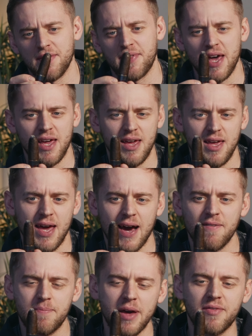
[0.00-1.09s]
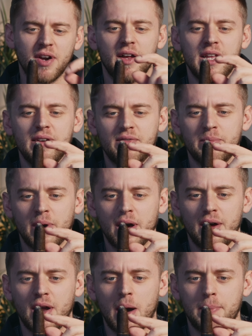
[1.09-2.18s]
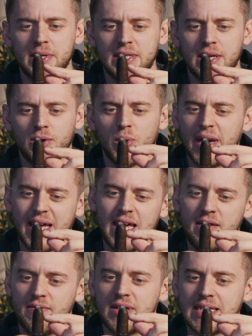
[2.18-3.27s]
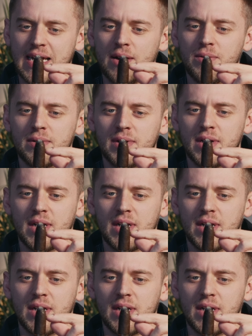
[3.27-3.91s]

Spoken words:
they have a bit of an uneven burn up until it evens out.